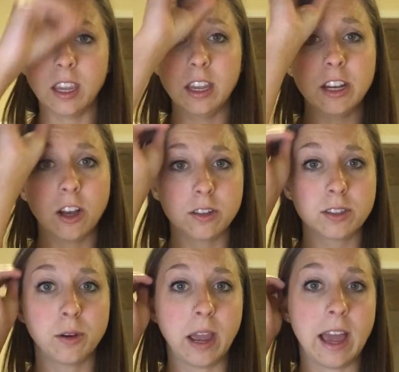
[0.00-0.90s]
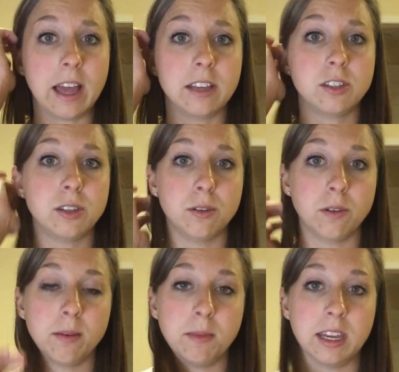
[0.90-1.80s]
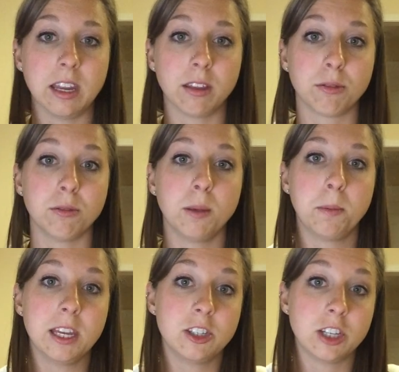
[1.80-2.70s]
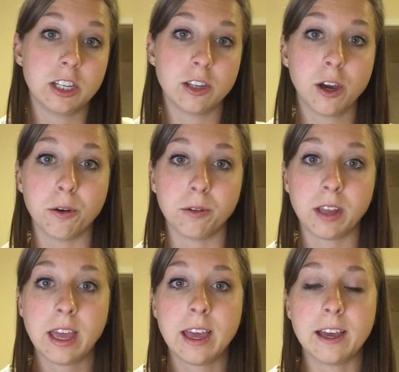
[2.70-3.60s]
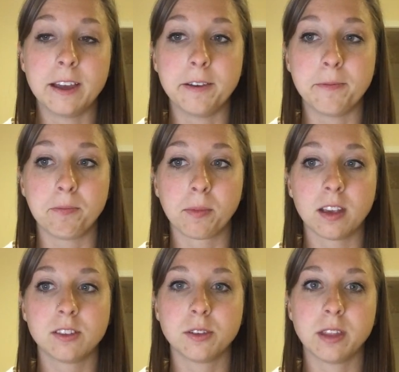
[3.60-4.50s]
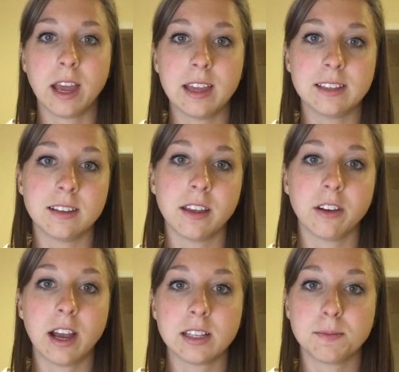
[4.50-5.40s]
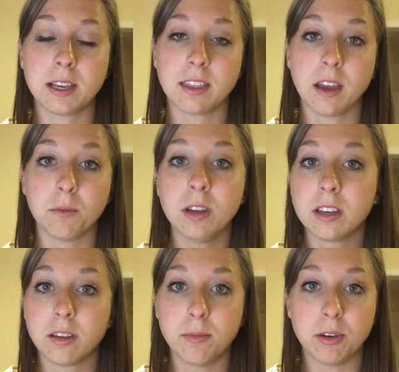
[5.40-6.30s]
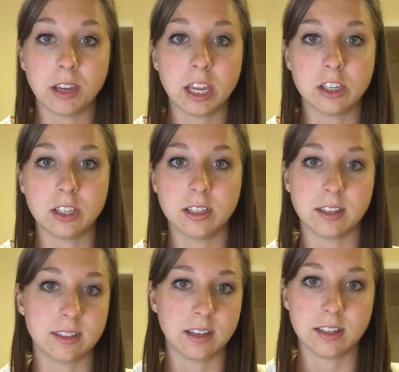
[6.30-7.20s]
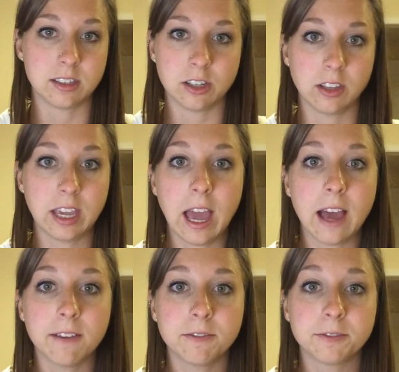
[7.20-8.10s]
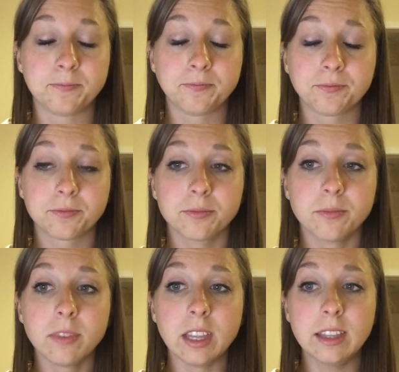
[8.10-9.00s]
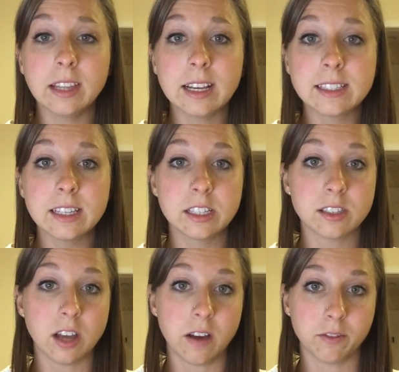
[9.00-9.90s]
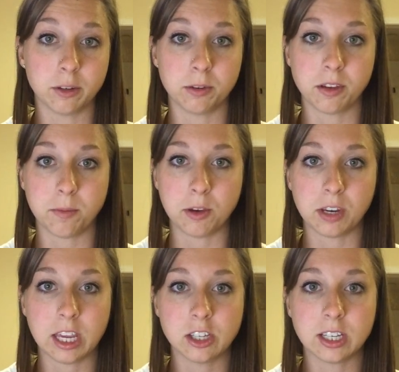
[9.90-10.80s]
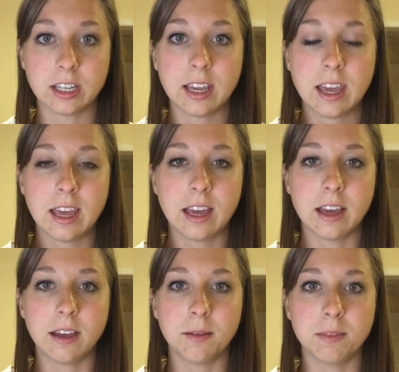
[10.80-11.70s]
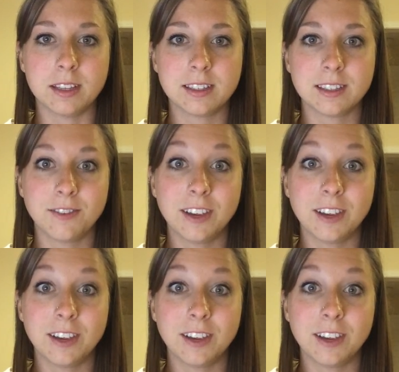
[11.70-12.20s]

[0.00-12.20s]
can also add to a meaning through the pitch and tone. So that is another aspect that written communication doesn't necessarily have. And lastly is nonverbal communication. This is